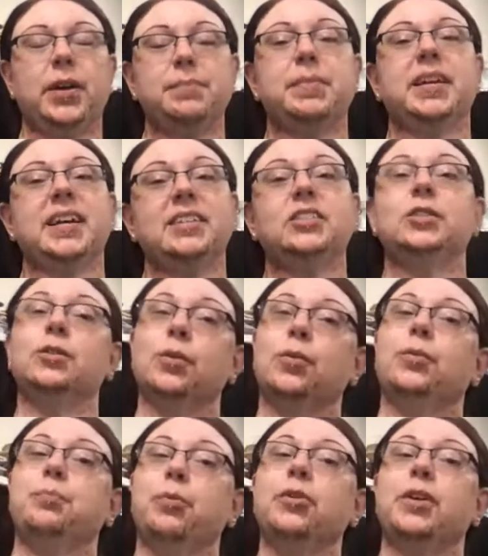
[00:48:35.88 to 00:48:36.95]
But I still
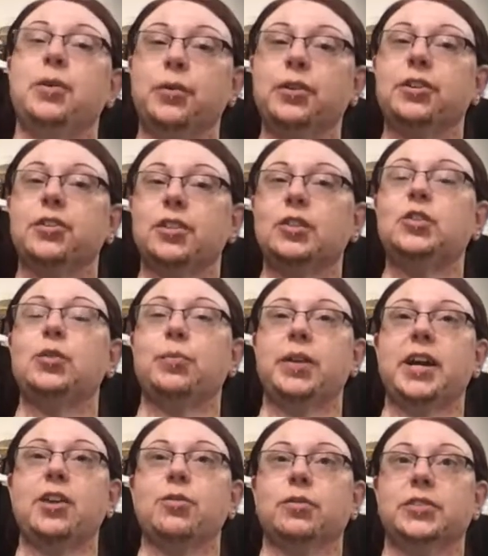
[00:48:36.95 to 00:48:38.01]
pre-ordered the
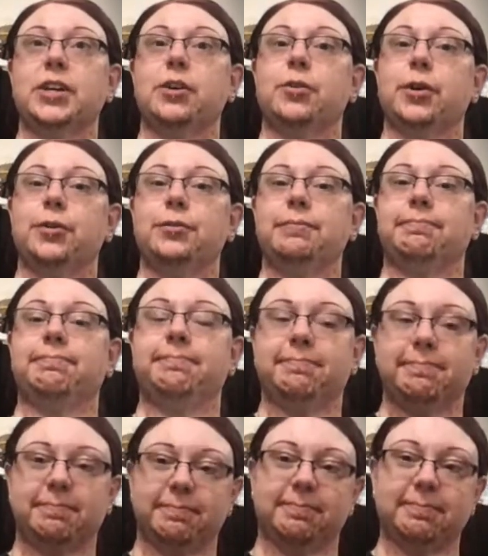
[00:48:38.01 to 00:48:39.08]
Supernatural Tarot.
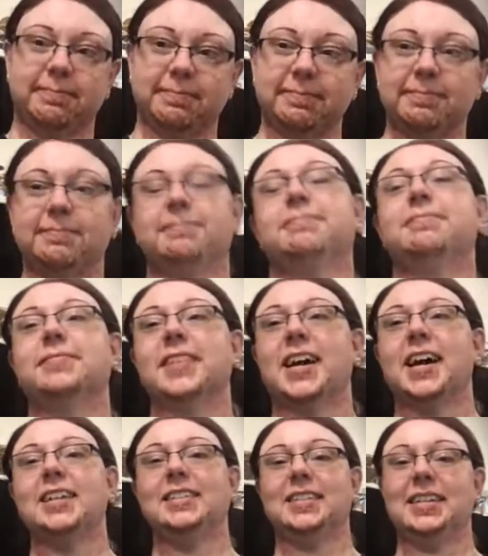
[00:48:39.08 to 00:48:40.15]
I
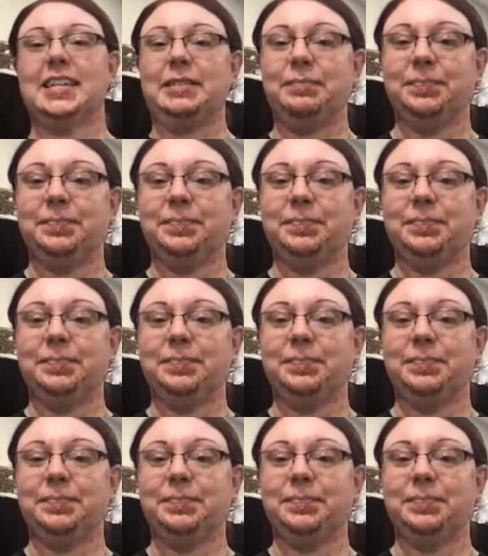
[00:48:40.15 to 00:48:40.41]
did.